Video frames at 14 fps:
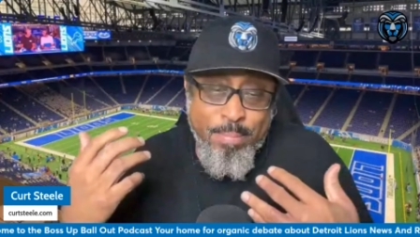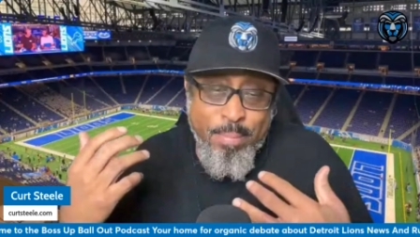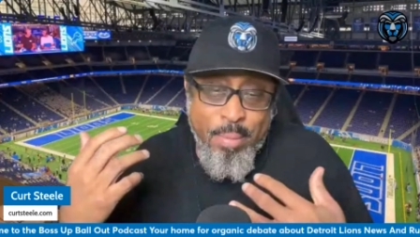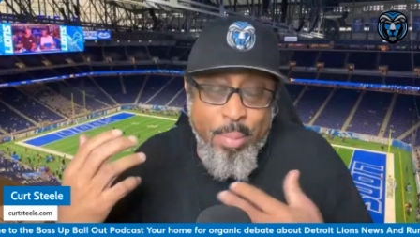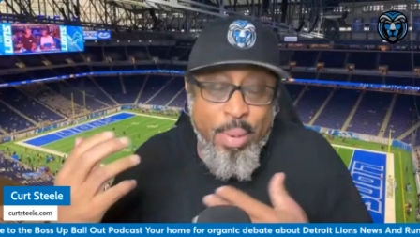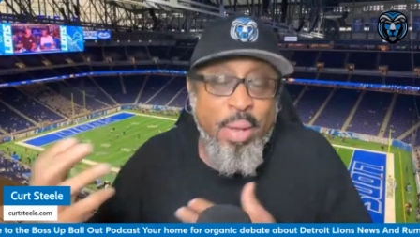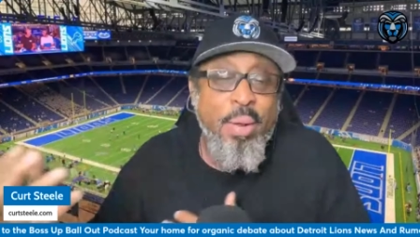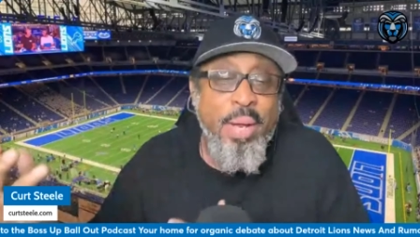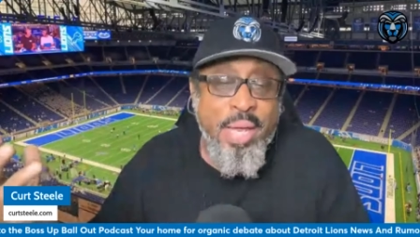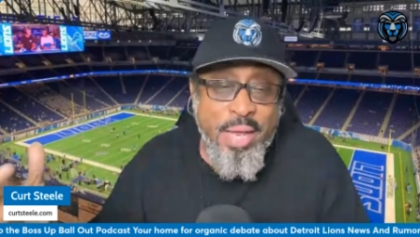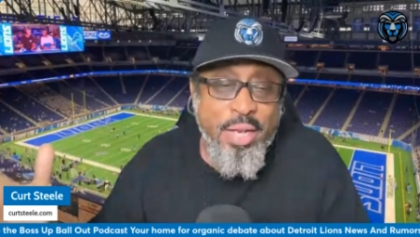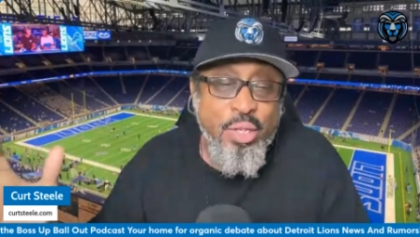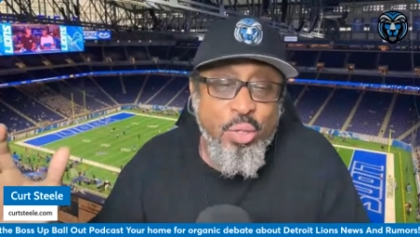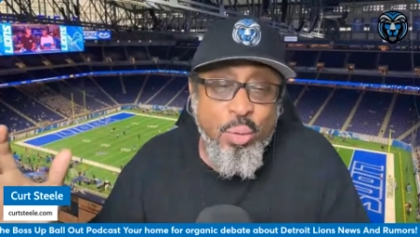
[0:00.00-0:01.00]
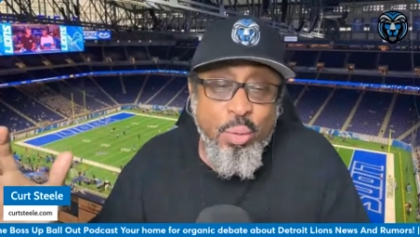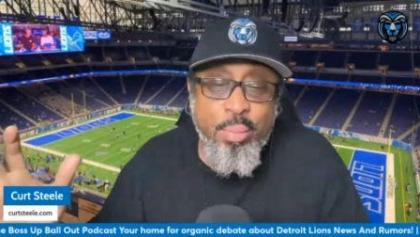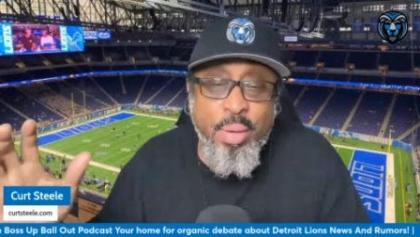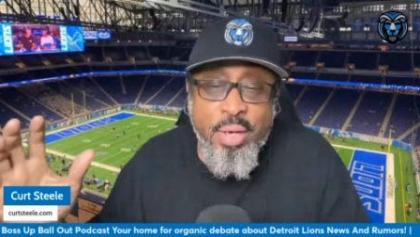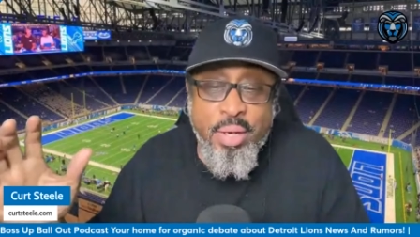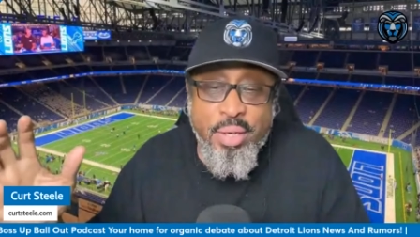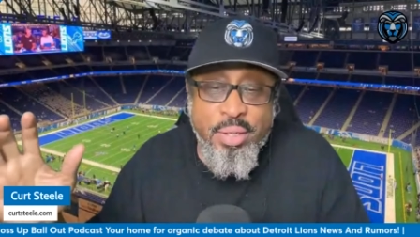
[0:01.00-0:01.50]
I'm not going to get into it
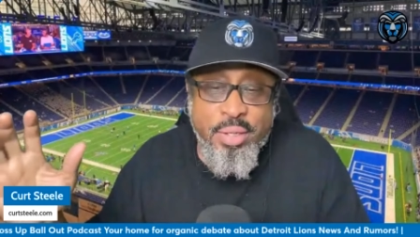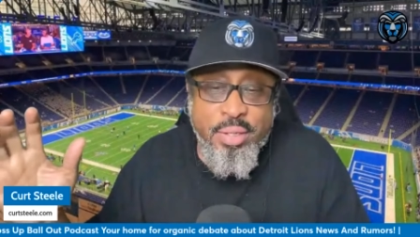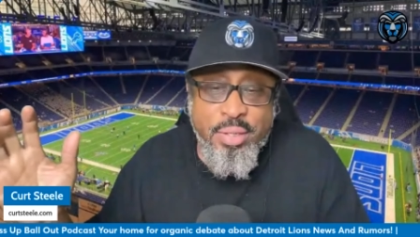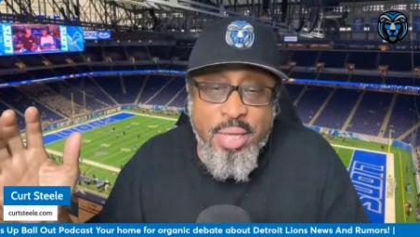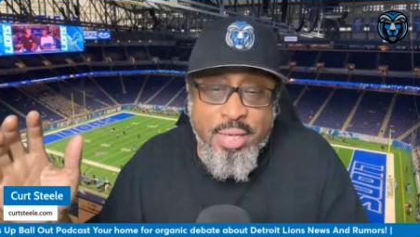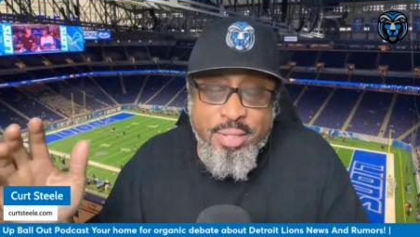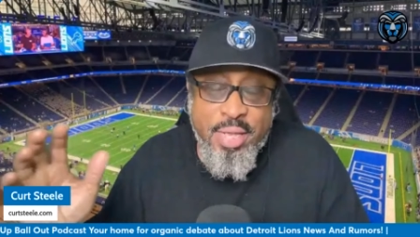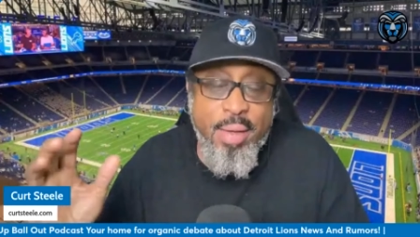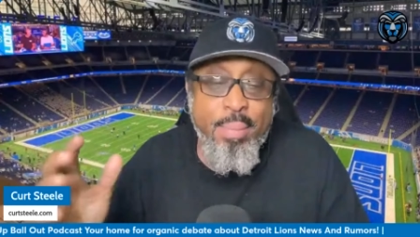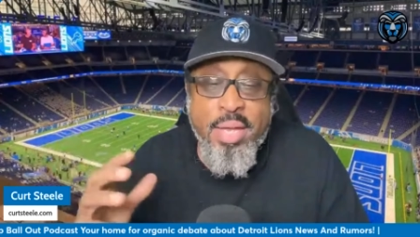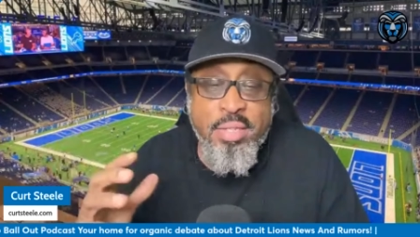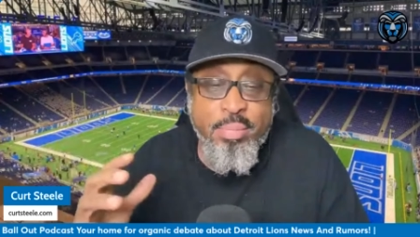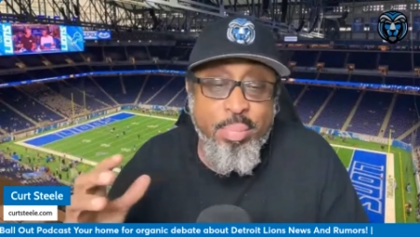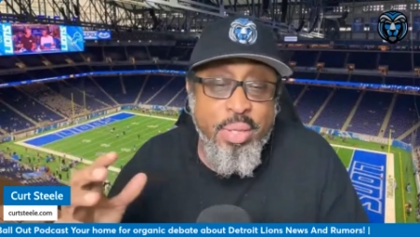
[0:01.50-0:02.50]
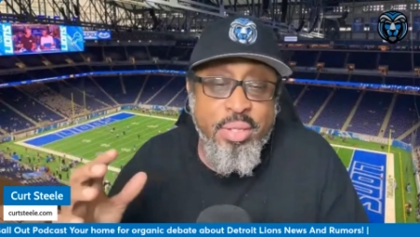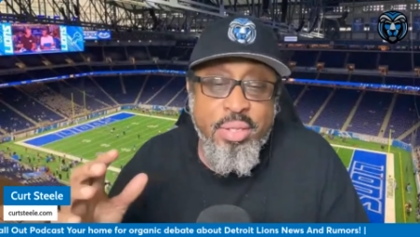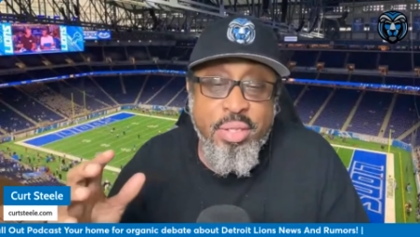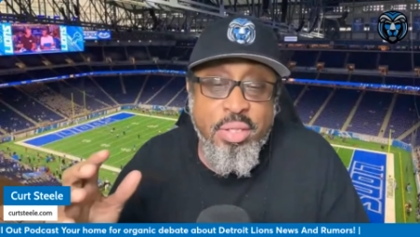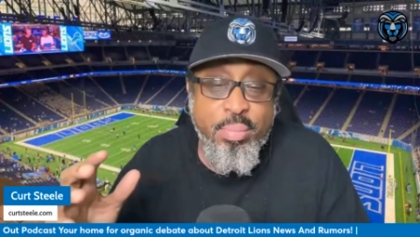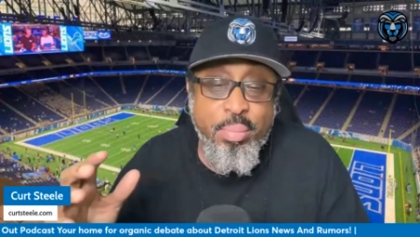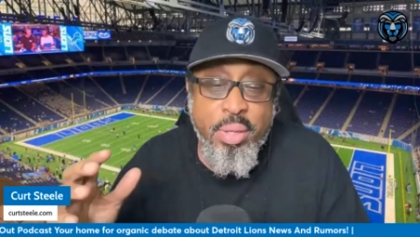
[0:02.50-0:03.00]
because that's that man's
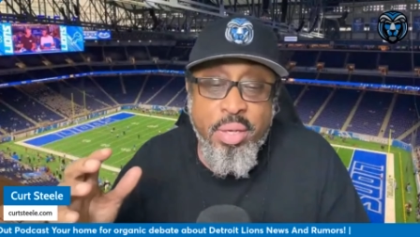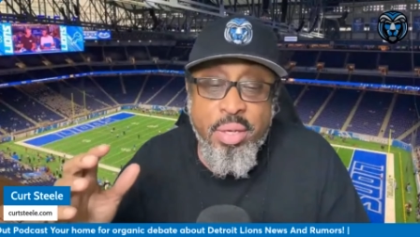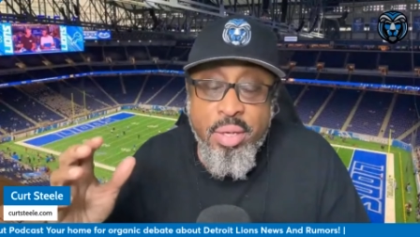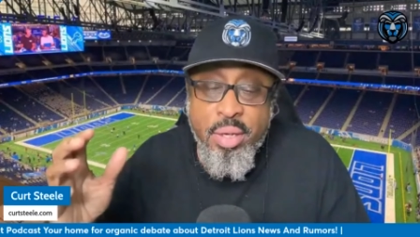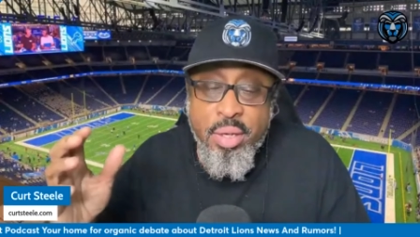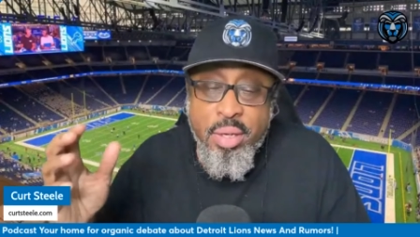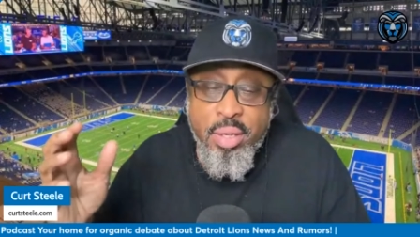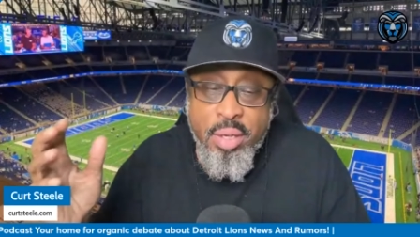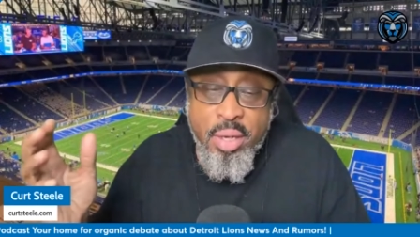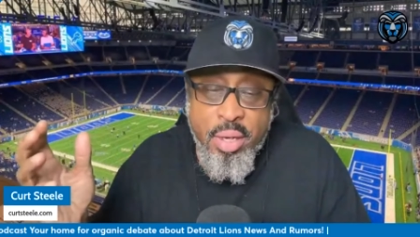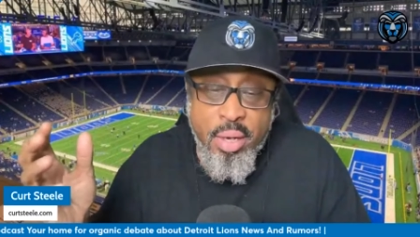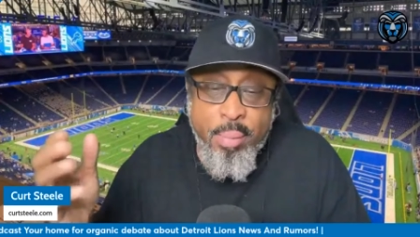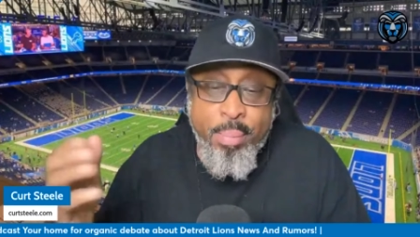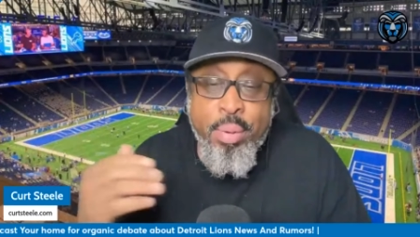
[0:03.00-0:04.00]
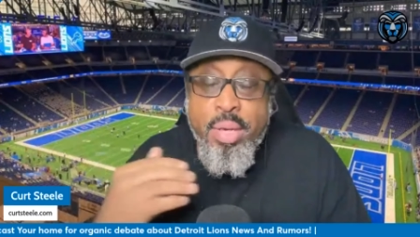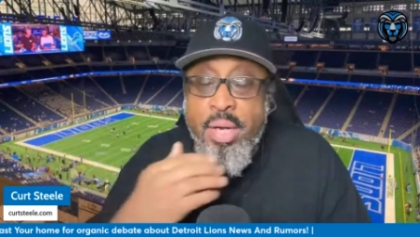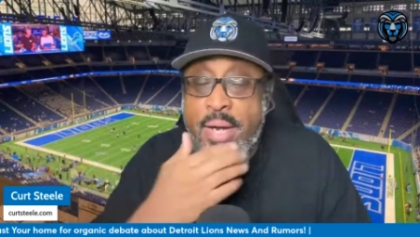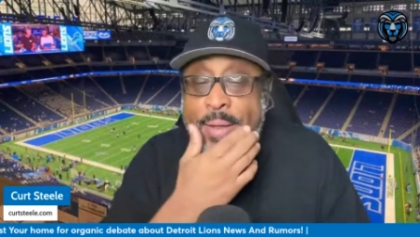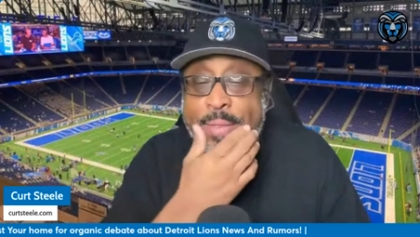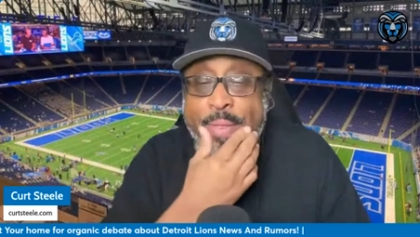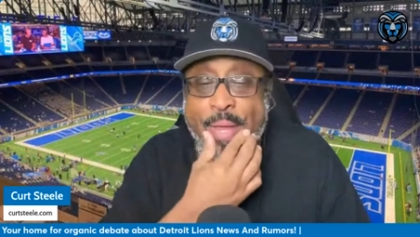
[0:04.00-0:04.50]
business, but putting
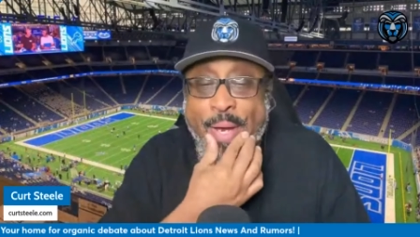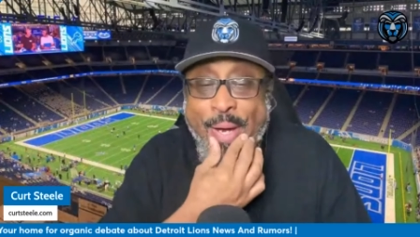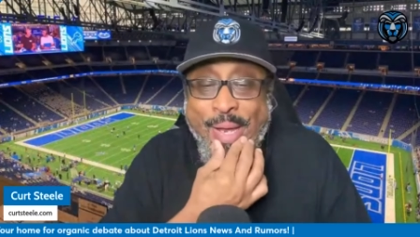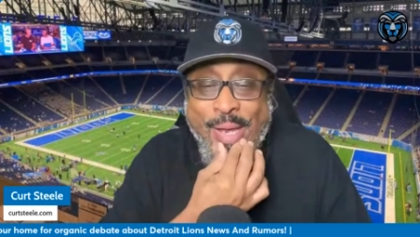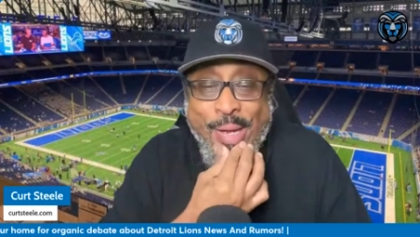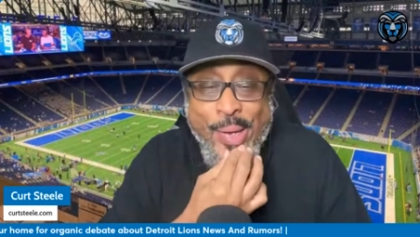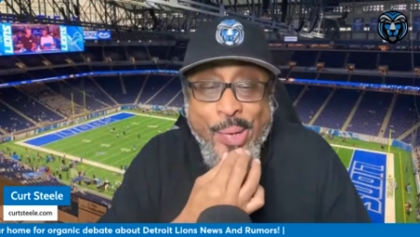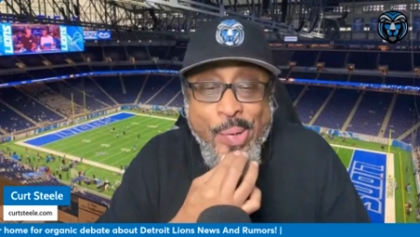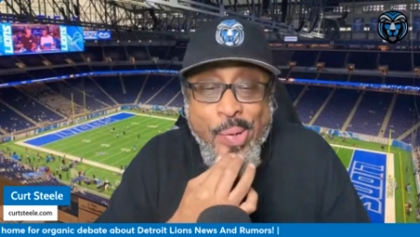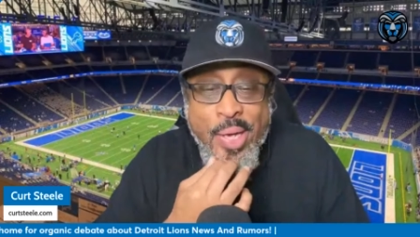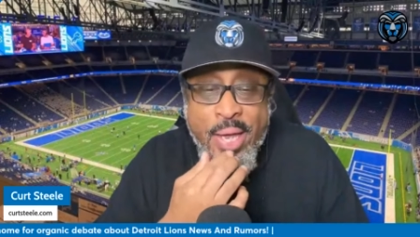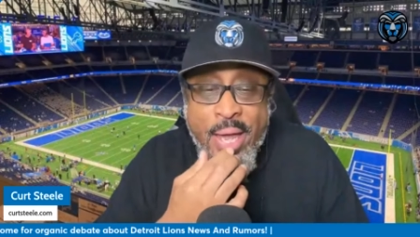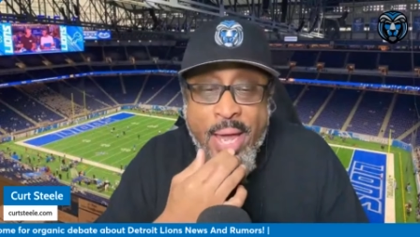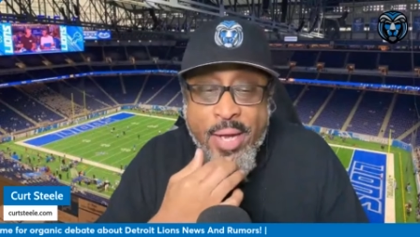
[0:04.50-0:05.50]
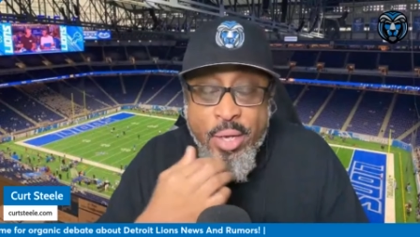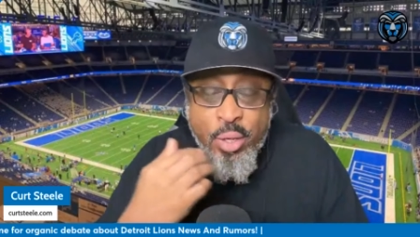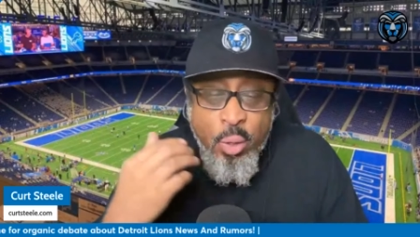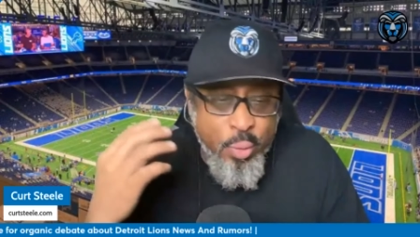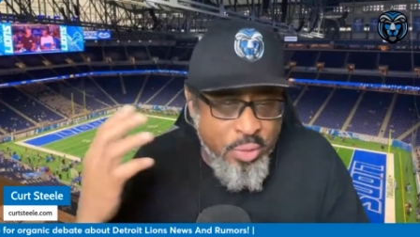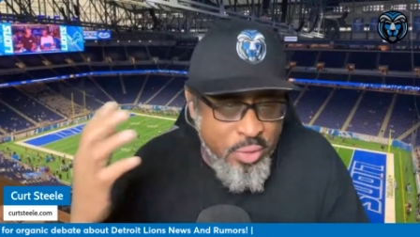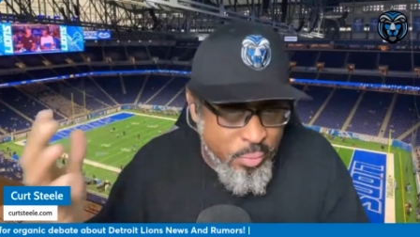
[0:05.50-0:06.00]
it out there, it had to
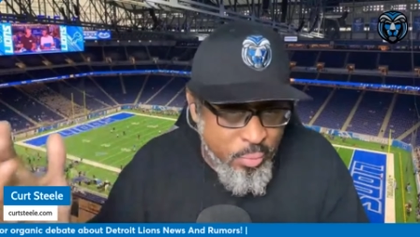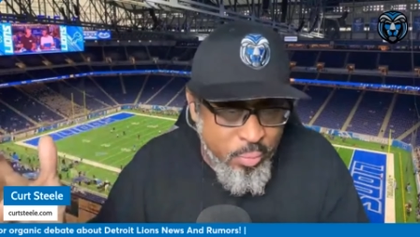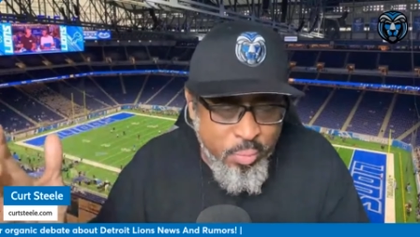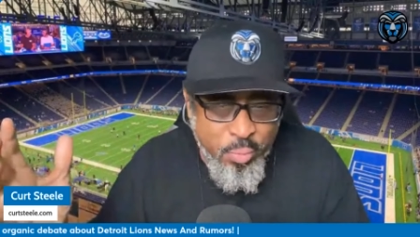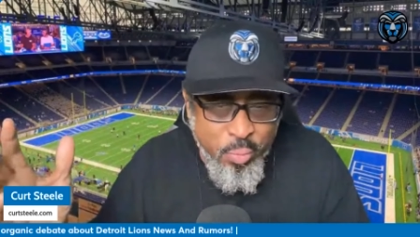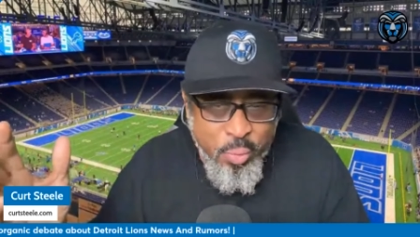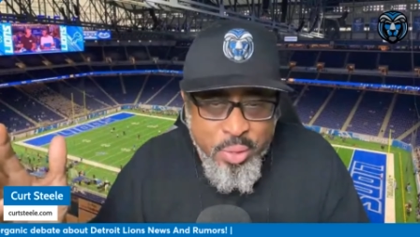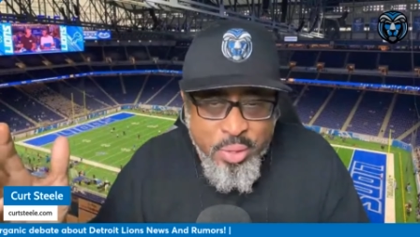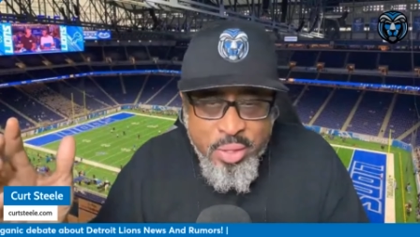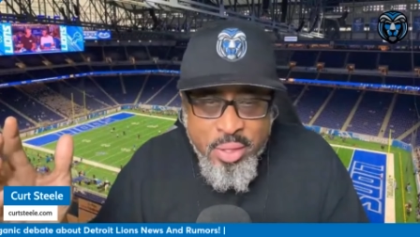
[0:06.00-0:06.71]
do with some things with